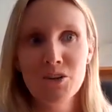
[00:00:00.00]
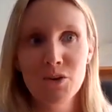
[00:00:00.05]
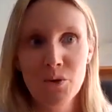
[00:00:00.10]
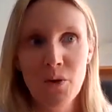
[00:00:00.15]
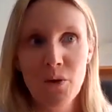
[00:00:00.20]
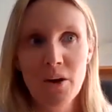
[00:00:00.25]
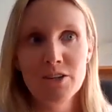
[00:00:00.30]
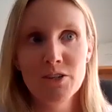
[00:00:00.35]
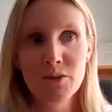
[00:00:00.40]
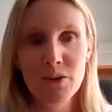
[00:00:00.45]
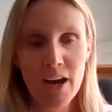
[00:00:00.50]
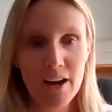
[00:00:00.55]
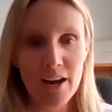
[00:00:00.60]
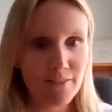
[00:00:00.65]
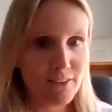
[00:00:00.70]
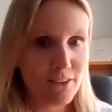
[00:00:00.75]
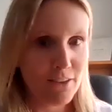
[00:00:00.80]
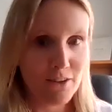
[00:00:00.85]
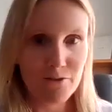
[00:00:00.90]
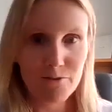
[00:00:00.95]
I do have
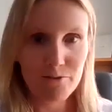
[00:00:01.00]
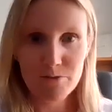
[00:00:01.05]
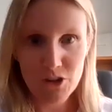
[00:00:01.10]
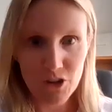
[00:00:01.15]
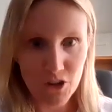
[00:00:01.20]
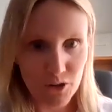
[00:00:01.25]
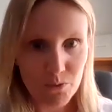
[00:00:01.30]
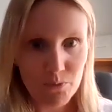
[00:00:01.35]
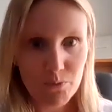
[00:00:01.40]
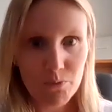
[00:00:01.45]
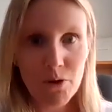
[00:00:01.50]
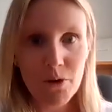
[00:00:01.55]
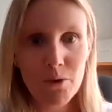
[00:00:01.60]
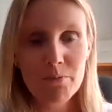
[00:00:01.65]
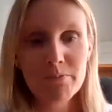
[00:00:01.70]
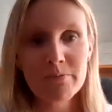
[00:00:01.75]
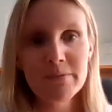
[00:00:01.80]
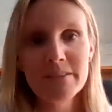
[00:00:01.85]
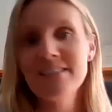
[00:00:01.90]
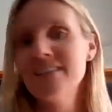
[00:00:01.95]
a lot of journal
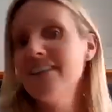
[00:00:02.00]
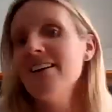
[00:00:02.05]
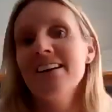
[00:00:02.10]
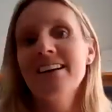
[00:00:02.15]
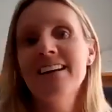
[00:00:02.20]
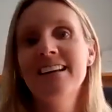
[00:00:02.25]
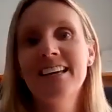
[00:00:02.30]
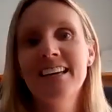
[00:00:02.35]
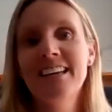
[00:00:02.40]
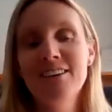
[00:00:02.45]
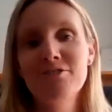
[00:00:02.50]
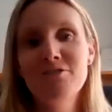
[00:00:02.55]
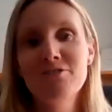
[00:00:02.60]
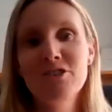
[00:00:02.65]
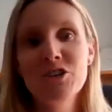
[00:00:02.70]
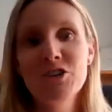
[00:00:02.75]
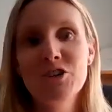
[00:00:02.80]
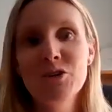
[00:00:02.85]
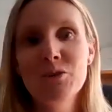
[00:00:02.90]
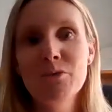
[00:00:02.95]
prompts that I can give
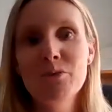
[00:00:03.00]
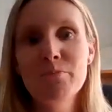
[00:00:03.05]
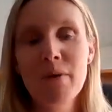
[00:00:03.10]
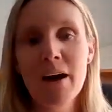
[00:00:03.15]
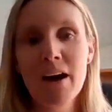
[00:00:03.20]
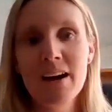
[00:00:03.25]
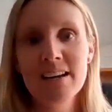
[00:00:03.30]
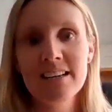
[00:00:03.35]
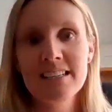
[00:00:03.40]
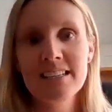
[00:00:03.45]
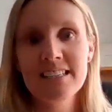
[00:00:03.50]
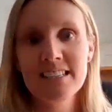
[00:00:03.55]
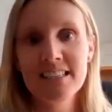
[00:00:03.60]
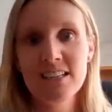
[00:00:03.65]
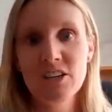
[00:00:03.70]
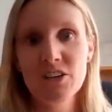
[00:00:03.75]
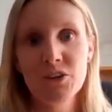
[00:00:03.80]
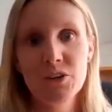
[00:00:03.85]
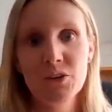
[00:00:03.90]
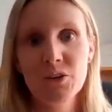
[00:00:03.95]
you, but,
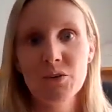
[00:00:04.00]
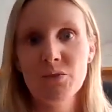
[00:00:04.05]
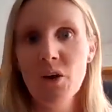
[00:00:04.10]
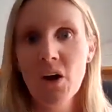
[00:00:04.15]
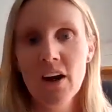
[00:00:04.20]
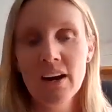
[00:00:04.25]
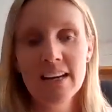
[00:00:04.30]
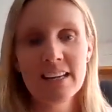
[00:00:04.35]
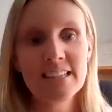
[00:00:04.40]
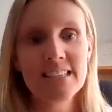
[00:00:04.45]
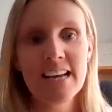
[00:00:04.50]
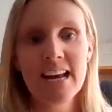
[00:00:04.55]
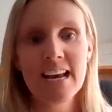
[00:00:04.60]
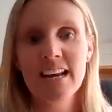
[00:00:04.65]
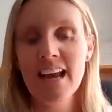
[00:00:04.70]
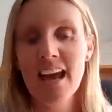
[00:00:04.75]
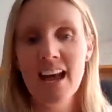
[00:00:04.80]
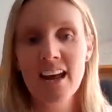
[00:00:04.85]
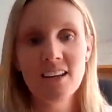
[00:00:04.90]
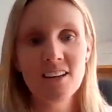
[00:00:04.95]
writing down
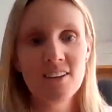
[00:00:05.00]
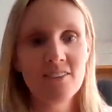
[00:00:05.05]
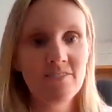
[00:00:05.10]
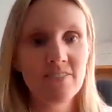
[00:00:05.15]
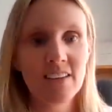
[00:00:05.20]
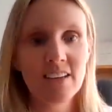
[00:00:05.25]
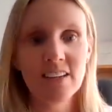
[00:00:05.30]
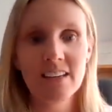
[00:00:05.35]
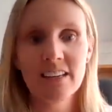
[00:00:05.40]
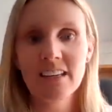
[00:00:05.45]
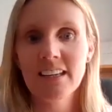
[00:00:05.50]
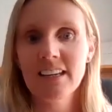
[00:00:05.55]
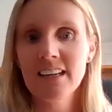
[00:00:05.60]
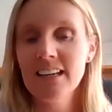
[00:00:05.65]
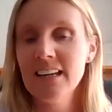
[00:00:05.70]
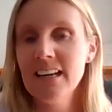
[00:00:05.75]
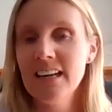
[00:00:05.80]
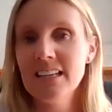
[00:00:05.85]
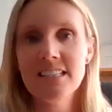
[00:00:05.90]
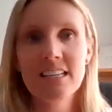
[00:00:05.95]
how you're feeling,
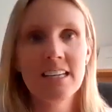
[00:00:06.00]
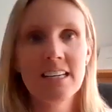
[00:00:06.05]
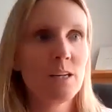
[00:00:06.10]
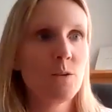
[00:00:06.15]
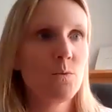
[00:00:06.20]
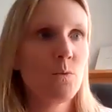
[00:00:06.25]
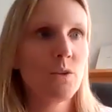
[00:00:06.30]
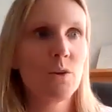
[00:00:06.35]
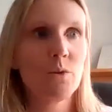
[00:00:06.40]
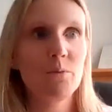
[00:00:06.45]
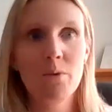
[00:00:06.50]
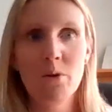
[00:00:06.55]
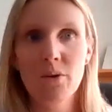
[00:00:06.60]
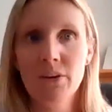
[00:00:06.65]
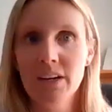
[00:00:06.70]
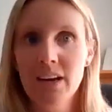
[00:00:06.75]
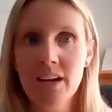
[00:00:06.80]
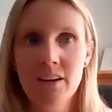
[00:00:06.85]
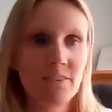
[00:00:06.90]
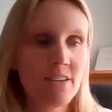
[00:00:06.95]
connecting in with your
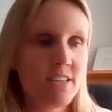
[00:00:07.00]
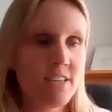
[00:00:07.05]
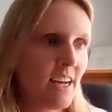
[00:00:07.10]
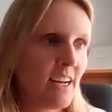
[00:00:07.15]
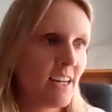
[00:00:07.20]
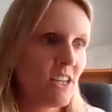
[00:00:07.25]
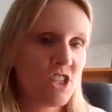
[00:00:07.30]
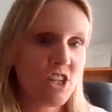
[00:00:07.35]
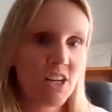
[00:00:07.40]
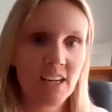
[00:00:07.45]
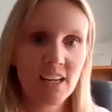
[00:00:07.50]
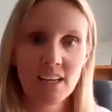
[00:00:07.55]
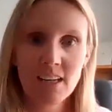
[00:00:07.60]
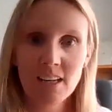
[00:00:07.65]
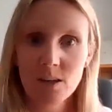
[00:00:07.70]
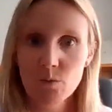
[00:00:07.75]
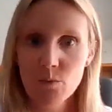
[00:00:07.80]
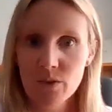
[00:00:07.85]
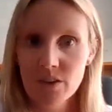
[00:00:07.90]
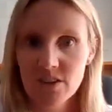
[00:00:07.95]
body every day, checking
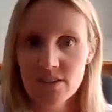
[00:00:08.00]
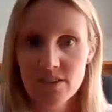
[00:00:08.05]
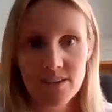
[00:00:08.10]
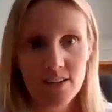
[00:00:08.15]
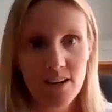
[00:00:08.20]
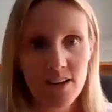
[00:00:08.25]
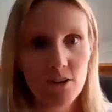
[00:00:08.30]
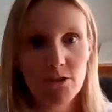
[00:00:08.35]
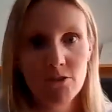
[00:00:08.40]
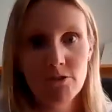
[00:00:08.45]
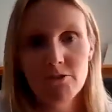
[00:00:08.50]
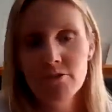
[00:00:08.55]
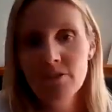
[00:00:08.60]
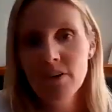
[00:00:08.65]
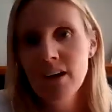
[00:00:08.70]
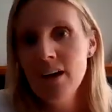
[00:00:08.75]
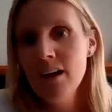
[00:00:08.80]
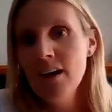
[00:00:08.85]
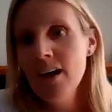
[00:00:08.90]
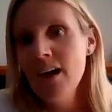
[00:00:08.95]
in with yourself,
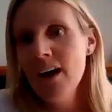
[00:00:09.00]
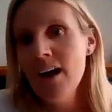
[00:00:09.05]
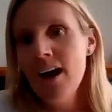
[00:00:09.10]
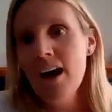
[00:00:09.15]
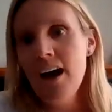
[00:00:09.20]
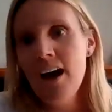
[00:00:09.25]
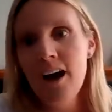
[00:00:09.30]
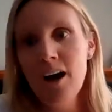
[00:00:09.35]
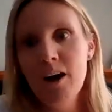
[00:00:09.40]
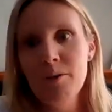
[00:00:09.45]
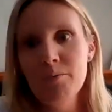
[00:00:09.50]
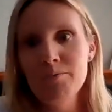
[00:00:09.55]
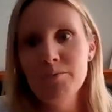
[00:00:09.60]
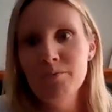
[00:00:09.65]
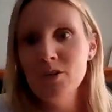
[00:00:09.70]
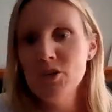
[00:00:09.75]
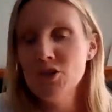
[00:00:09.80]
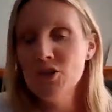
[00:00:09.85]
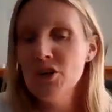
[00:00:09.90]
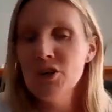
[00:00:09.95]

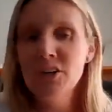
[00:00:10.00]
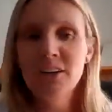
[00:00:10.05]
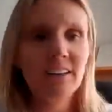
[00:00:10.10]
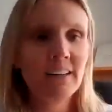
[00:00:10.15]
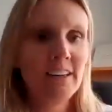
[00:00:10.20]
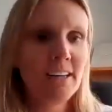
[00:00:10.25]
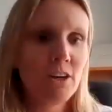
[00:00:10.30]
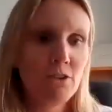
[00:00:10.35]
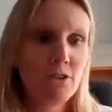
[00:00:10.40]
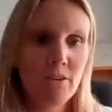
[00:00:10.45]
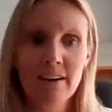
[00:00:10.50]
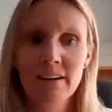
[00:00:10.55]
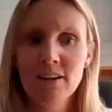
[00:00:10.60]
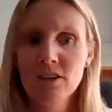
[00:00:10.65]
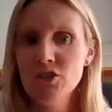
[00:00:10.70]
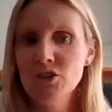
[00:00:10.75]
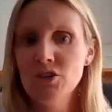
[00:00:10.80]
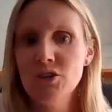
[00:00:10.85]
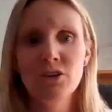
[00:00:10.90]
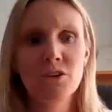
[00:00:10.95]
journaling
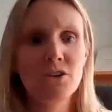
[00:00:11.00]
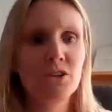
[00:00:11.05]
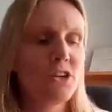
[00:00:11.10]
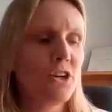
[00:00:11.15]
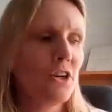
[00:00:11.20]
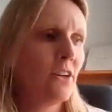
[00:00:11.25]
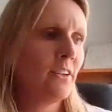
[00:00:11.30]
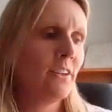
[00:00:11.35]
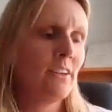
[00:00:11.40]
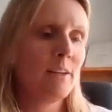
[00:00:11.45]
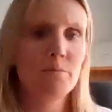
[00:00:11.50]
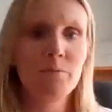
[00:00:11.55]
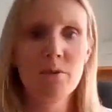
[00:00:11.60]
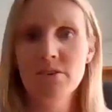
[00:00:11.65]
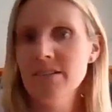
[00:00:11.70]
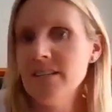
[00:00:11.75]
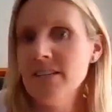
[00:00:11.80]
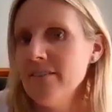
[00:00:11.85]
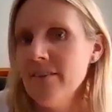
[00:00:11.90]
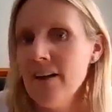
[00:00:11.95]
gratitude, journaling
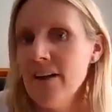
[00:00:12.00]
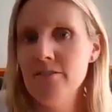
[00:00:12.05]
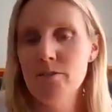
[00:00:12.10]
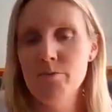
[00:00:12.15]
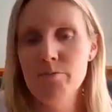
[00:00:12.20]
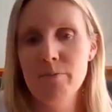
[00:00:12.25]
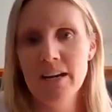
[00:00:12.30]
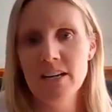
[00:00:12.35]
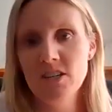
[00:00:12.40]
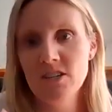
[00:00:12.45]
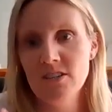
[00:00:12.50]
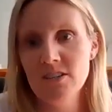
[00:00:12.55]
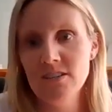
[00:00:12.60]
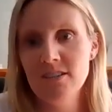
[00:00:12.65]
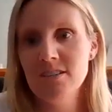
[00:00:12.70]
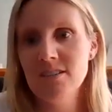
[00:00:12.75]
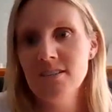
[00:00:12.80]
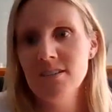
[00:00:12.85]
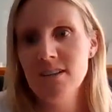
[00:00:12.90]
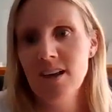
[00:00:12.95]
positive
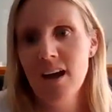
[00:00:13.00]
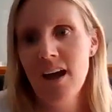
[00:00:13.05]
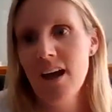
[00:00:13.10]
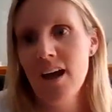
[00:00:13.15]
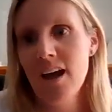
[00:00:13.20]
affirmations,